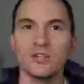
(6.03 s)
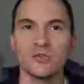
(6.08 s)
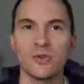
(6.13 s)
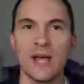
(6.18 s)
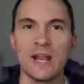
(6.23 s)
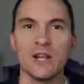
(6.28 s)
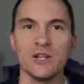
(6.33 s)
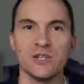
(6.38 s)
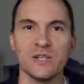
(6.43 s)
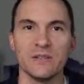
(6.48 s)

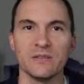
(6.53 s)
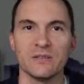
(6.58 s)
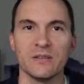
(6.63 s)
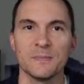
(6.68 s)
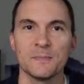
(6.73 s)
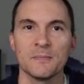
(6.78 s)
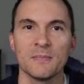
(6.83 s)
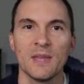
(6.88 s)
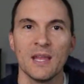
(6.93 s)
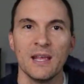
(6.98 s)

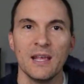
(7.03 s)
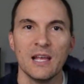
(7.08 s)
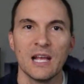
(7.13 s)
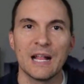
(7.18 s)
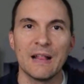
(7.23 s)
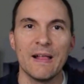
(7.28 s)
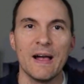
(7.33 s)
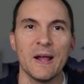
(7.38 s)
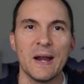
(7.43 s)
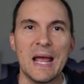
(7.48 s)
strategies.
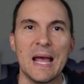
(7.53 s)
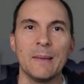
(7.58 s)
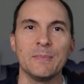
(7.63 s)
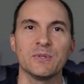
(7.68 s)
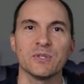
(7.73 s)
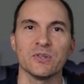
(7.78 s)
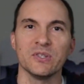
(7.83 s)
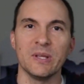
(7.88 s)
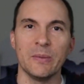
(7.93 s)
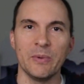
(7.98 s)
Cloud
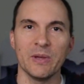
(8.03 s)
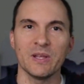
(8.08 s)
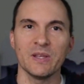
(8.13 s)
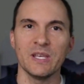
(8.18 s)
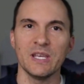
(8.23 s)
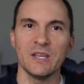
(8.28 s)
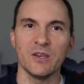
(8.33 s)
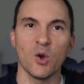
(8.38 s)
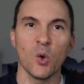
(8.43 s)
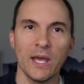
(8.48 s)
apps are
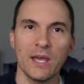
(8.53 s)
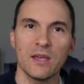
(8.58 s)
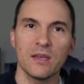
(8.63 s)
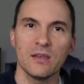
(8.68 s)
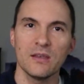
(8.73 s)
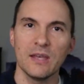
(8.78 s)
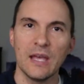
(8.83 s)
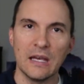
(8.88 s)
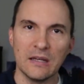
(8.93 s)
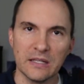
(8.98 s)
typically
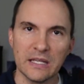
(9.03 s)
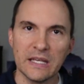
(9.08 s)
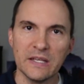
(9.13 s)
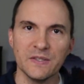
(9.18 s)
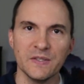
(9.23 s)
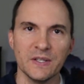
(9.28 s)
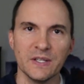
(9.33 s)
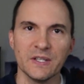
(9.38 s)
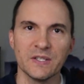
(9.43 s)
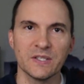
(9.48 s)
quick and
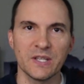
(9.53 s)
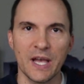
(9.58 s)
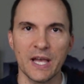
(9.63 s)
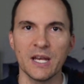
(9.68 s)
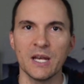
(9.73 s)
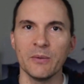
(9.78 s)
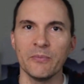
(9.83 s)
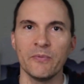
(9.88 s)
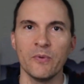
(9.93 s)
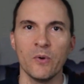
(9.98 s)
easy to
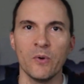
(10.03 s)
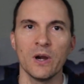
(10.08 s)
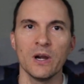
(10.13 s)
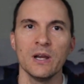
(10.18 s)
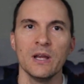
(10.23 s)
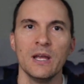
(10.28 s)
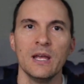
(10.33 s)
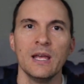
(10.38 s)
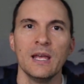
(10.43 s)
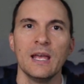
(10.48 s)
sign up
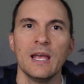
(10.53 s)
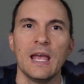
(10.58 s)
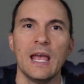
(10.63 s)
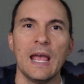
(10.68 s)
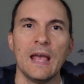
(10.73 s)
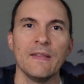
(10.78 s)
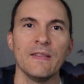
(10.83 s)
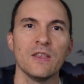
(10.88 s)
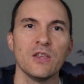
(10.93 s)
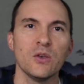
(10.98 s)
for,
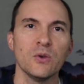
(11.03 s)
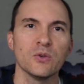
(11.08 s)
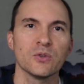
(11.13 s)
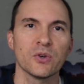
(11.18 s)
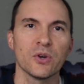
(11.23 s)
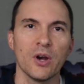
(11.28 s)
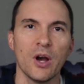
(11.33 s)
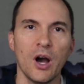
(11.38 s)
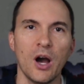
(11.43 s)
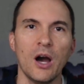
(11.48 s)
and the
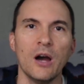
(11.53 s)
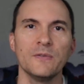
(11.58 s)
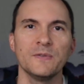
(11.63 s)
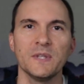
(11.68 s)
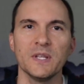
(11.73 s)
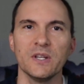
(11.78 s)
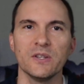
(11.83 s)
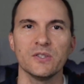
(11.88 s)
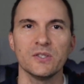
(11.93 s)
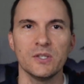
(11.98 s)
user
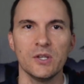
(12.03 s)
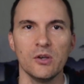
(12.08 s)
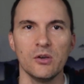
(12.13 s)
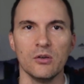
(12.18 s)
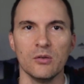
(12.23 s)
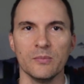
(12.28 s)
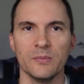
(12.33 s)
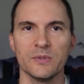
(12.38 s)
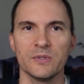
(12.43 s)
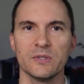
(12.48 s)
often
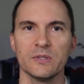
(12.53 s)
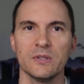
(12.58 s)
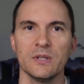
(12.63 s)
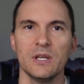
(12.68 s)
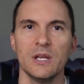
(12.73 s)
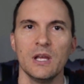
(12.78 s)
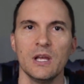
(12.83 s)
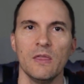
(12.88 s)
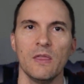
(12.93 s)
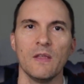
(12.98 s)

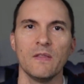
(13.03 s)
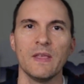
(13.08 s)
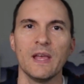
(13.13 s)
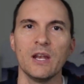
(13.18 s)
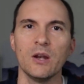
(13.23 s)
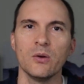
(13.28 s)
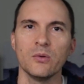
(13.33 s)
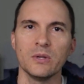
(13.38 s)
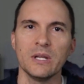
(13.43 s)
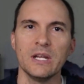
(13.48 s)
assumes that
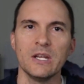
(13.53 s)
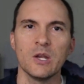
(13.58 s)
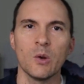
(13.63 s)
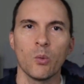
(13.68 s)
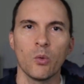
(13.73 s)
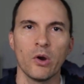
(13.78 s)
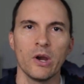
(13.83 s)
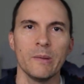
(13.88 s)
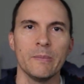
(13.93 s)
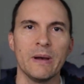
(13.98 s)
they don't need
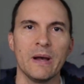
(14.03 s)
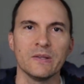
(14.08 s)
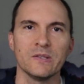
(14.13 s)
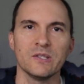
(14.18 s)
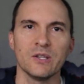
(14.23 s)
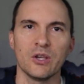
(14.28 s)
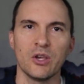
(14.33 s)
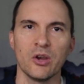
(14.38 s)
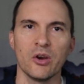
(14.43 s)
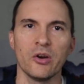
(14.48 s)
to worry
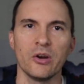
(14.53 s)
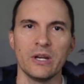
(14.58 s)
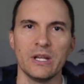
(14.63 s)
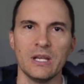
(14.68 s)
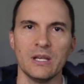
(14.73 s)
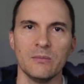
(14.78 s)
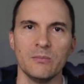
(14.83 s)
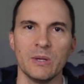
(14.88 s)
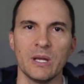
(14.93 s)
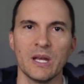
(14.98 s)
about
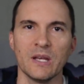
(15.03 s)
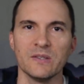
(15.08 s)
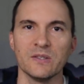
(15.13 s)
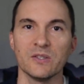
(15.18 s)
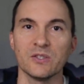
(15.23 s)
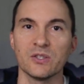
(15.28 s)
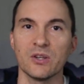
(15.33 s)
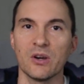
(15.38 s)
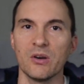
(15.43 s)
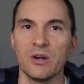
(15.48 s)
security
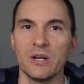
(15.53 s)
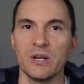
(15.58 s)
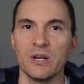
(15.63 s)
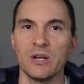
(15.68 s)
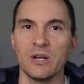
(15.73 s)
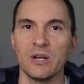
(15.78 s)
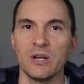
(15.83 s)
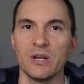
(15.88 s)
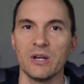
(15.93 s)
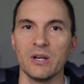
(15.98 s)
because it's already
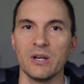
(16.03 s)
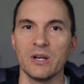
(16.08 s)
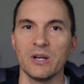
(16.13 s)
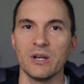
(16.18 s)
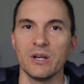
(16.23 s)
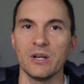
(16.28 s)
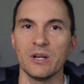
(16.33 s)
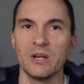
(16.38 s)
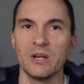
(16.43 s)
been handled.